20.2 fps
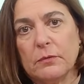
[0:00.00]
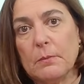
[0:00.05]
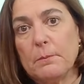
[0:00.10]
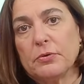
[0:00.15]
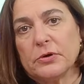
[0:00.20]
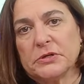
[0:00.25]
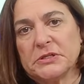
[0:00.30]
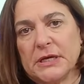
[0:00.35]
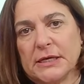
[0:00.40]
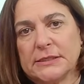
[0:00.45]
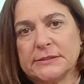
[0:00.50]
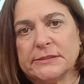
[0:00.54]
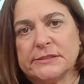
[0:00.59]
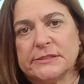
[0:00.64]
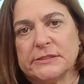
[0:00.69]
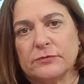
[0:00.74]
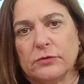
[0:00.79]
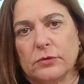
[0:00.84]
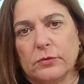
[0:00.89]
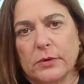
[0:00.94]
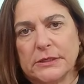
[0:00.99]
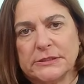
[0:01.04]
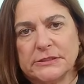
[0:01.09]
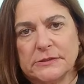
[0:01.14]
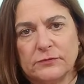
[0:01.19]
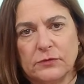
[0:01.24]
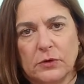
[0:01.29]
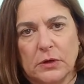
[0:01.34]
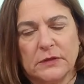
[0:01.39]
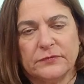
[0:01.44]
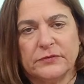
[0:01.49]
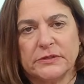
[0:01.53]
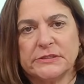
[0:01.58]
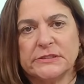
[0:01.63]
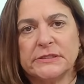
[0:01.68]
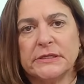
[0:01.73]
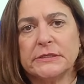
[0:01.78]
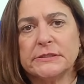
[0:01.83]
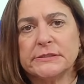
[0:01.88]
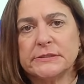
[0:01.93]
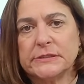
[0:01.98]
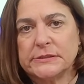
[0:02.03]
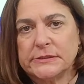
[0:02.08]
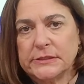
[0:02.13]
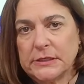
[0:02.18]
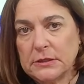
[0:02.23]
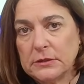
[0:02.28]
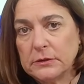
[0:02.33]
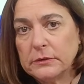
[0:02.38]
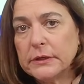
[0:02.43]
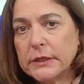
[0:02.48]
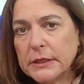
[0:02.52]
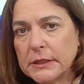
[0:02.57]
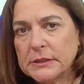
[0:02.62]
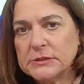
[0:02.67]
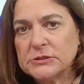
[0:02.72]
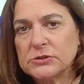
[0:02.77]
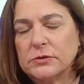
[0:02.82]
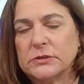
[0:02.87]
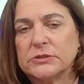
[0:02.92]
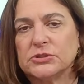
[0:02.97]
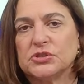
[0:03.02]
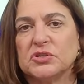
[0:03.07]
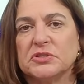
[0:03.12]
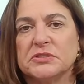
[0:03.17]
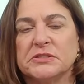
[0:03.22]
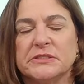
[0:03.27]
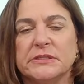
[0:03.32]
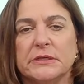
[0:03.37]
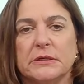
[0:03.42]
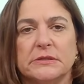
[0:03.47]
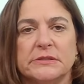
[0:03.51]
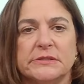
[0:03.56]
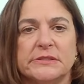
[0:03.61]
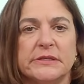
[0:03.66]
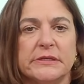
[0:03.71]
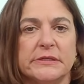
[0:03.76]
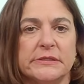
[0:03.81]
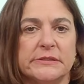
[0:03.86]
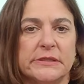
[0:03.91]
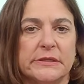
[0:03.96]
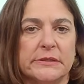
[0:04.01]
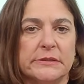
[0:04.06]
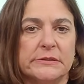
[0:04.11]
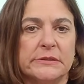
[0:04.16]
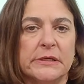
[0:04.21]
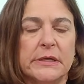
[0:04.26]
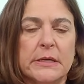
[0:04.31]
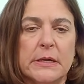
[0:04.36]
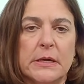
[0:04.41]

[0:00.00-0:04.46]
protects the civil rights of all of its citizens, including its Christian citizens,